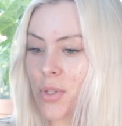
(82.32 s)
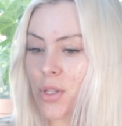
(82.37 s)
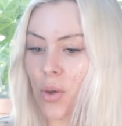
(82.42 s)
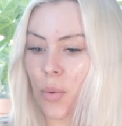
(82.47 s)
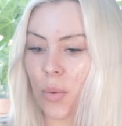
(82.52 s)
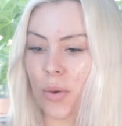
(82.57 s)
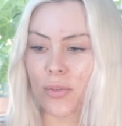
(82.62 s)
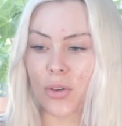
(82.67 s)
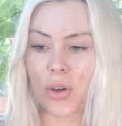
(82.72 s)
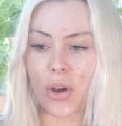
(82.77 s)

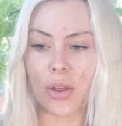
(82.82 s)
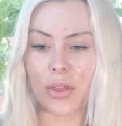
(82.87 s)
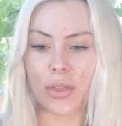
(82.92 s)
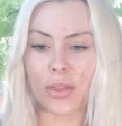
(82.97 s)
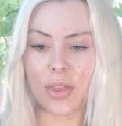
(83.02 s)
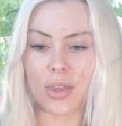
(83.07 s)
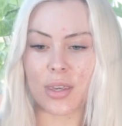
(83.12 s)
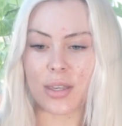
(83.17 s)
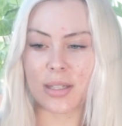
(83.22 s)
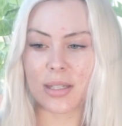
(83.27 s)
we've got
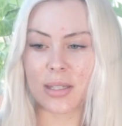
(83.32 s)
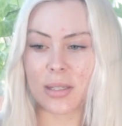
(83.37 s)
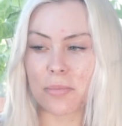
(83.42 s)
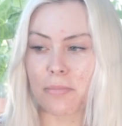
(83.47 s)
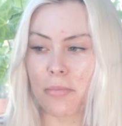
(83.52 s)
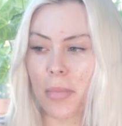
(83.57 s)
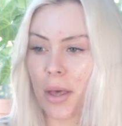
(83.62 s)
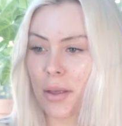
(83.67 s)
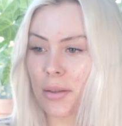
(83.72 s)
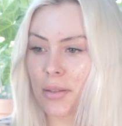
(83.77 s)
the
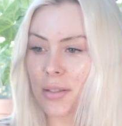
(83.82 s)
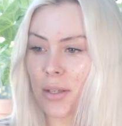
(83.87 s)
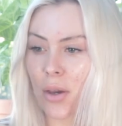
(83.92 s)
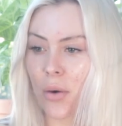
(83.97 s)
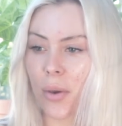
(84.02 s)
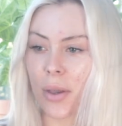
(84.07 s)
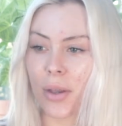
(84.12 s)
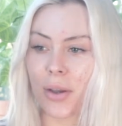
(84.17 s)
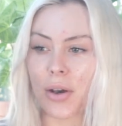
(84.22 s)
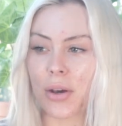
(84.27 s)
smells
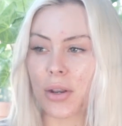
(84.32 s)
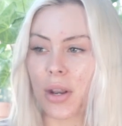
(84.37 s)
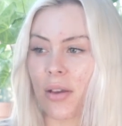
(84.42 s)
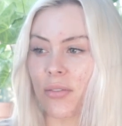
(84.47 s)
going on.